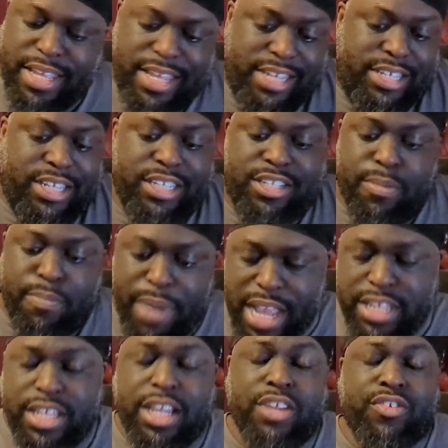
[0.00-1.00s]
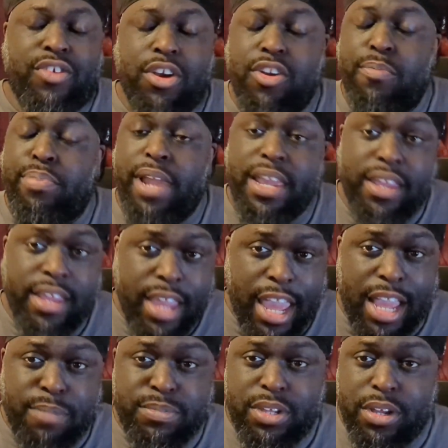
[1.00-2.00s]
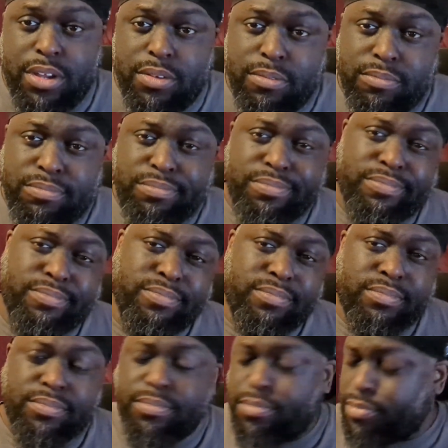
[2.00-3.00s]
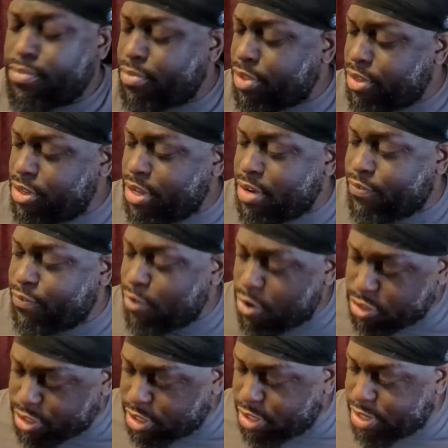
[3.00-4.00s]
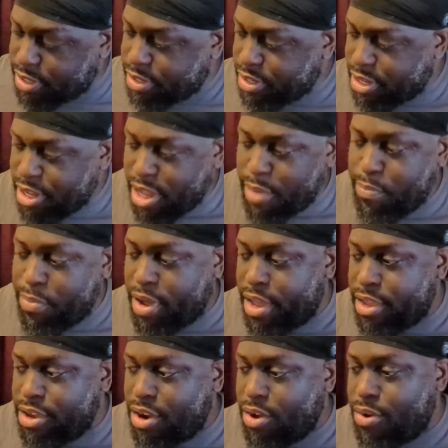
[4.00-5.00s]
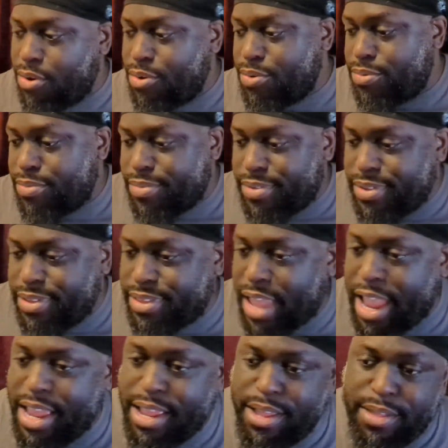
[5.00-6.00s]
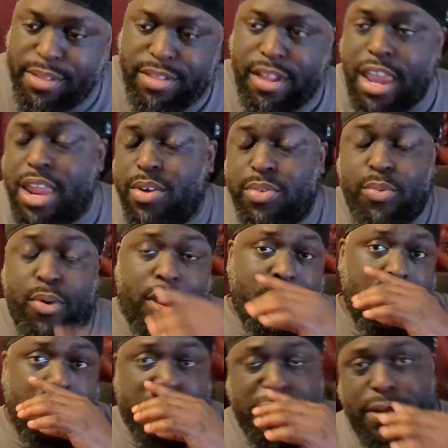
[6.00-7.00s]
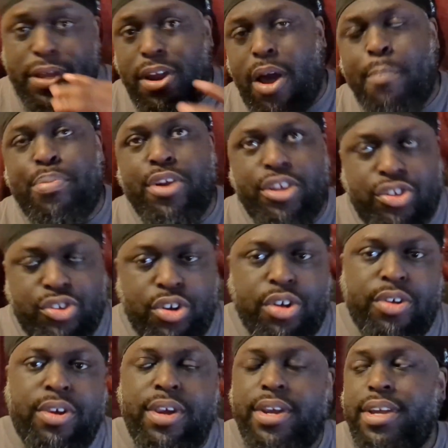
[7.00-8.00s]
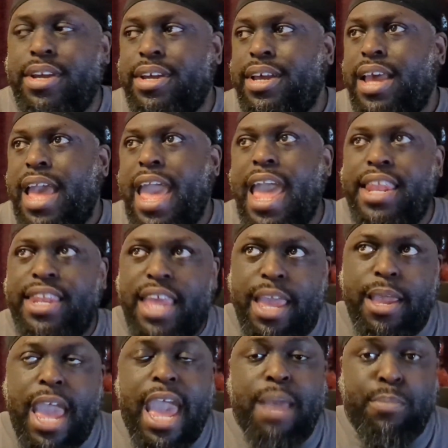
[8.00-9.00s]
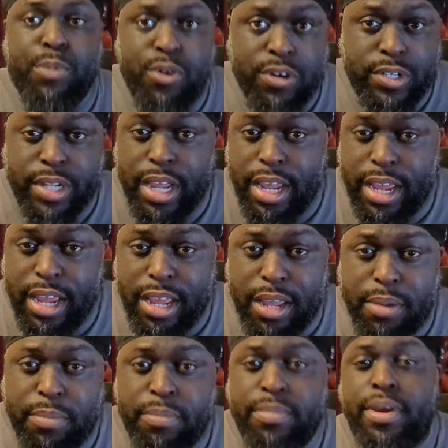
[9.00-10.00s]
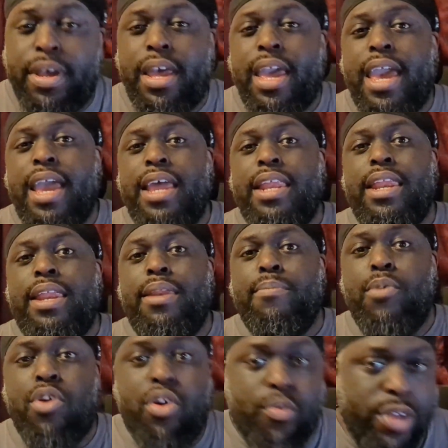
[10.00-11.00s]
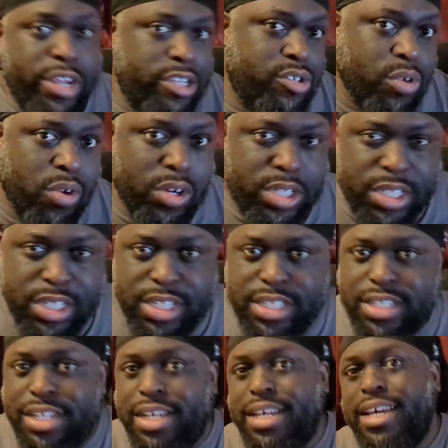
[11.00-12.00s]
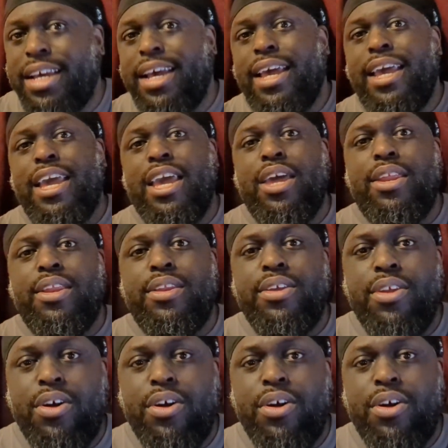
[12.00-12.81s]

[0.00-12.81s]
It's just a basic controller to play your games on. Unfortunately, but you know, Stadia was working on, I'm pretty sure had they had more time, had more resources, and